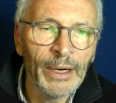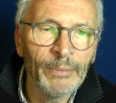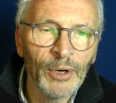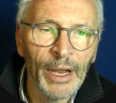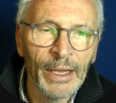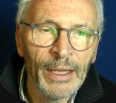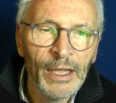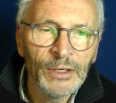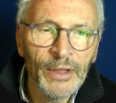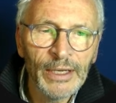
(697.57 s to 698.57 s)
break.
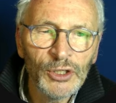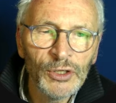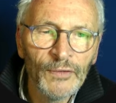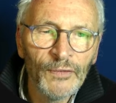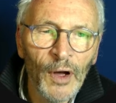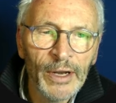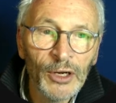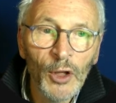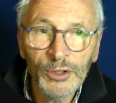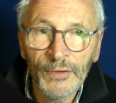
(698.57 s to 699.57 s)
So that should find
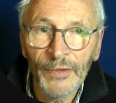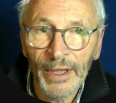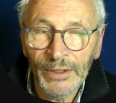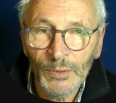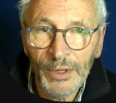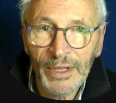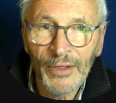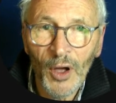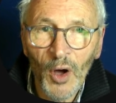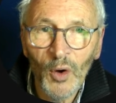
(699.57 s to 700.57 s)
lots of things within the
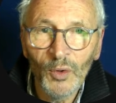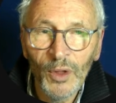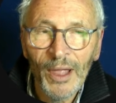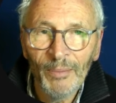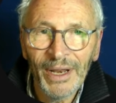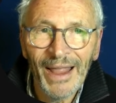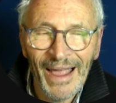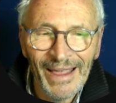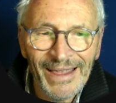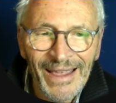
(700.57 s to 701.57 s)
whole
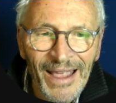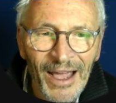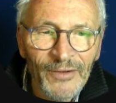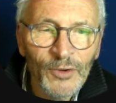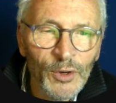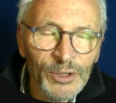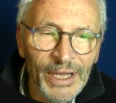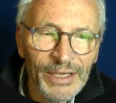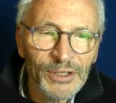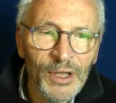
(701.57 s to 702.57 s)
play. And of course,
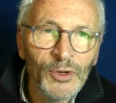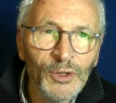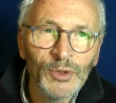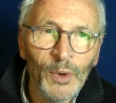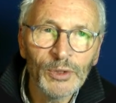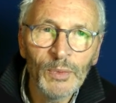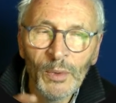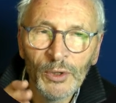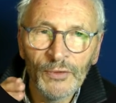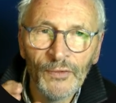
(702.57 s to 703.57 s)
that's no good to us. We want
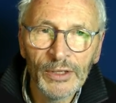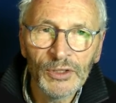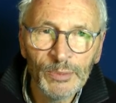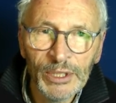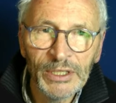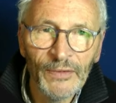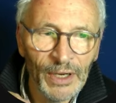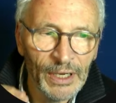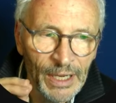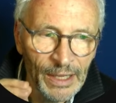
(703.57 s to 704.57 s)
to find
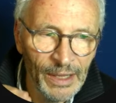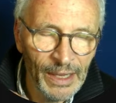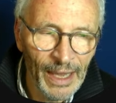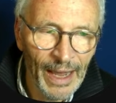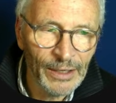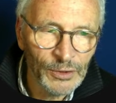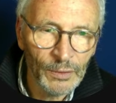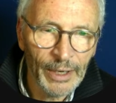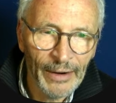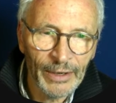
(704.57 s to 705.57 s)
specifically the actual
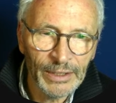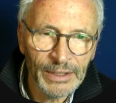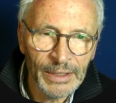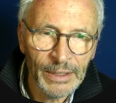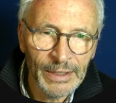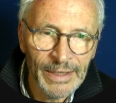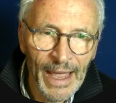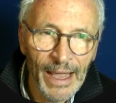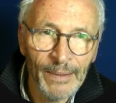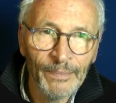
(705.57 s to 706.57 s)
character
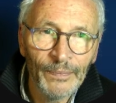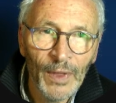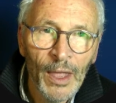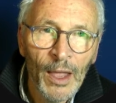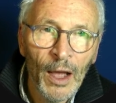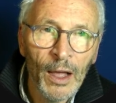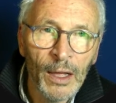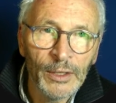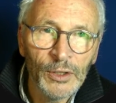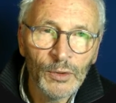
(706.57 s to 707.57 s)
name
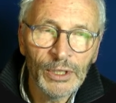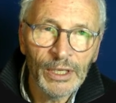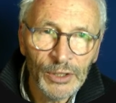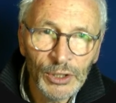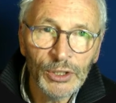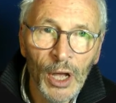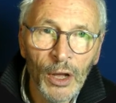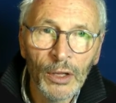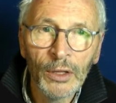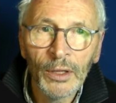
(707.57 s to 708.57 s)
using the
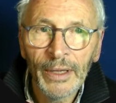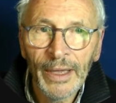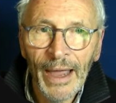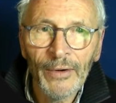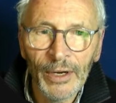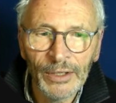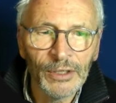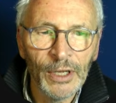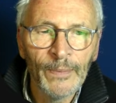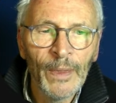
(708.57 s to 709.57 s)
style character,
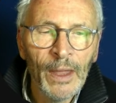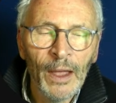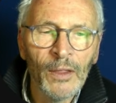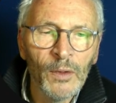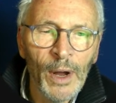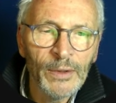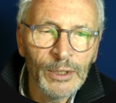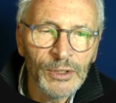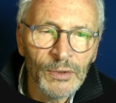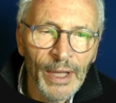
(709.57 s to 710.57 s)
and the way that we
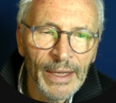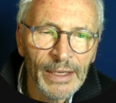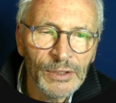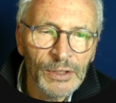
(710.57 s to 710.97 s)
do that is to